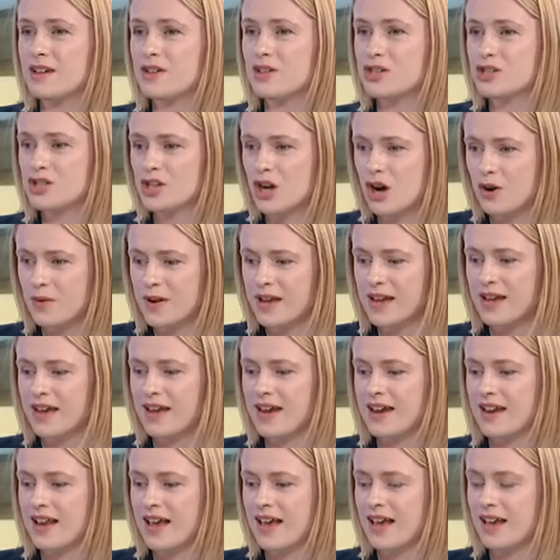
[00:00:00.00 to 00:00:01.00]
showing
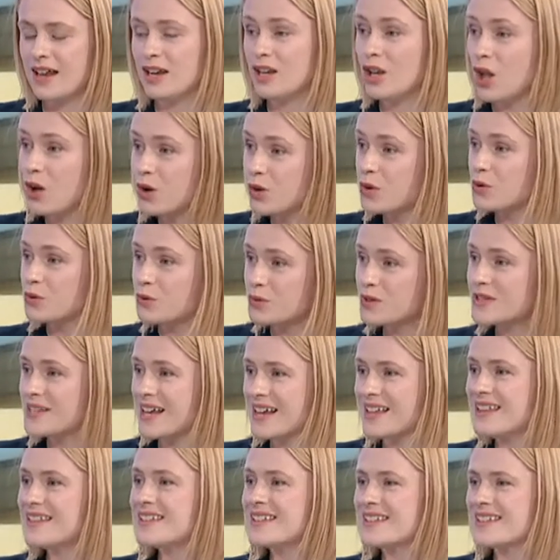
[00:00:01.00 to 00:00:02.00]
in a local
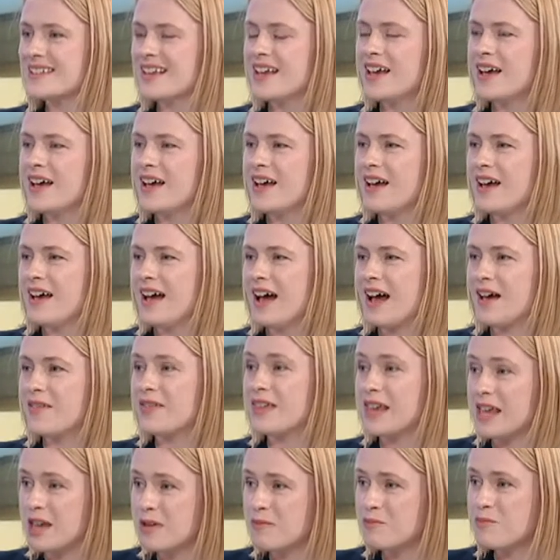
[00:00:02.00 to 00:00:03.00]
sense
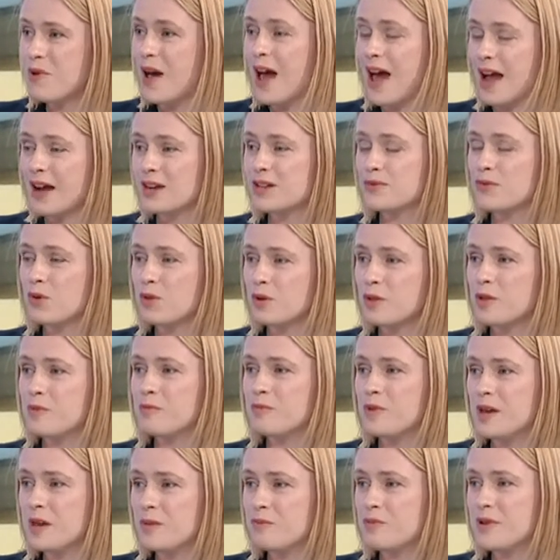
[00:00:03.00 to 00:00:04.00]
the impact of all of the
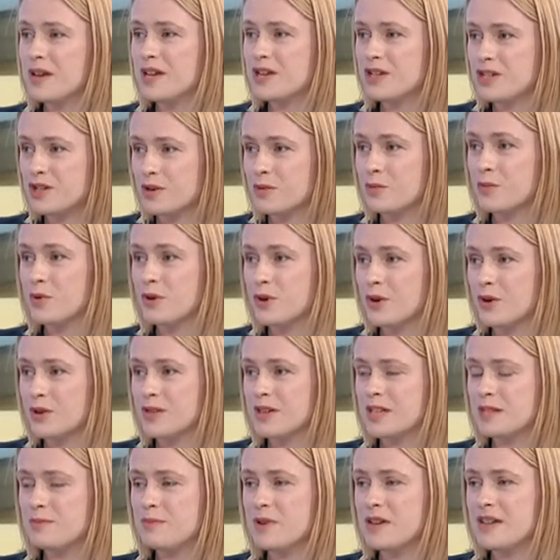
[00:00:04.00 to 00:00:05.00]
big picture work
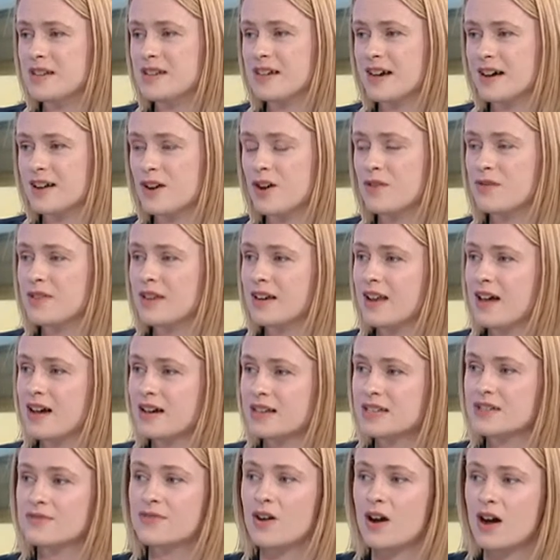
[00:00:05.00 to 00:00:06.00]
that's been done over the
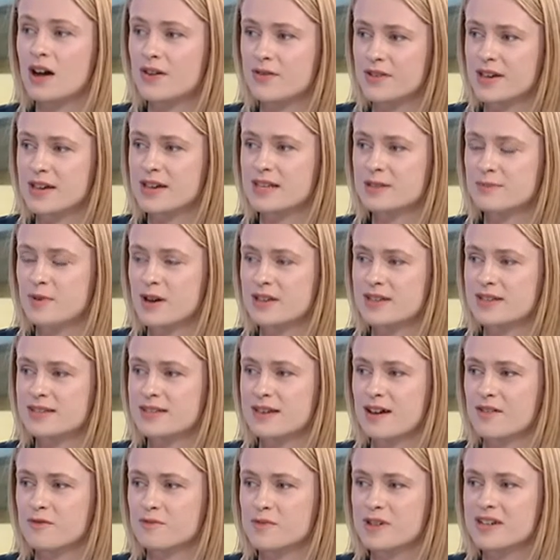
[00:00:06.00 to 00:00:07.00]
last 5 years by this
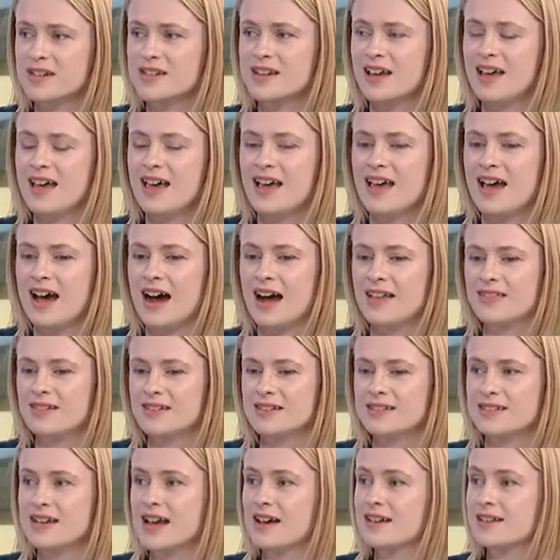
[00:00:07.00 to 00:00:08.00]
government, and
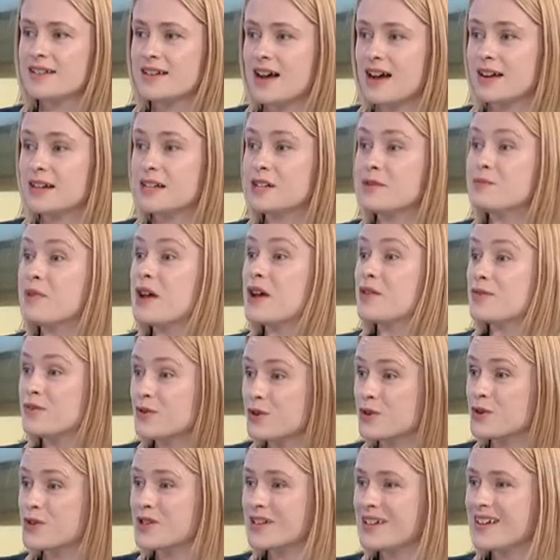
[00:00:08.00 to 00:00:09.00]
that's now starting to bear
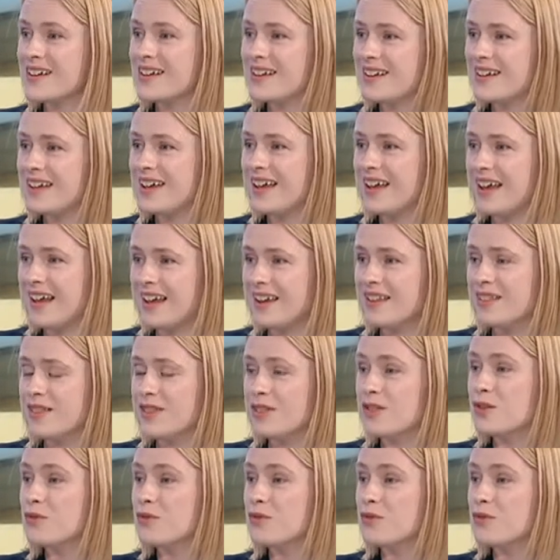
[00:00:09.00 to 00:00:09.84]
fruit in the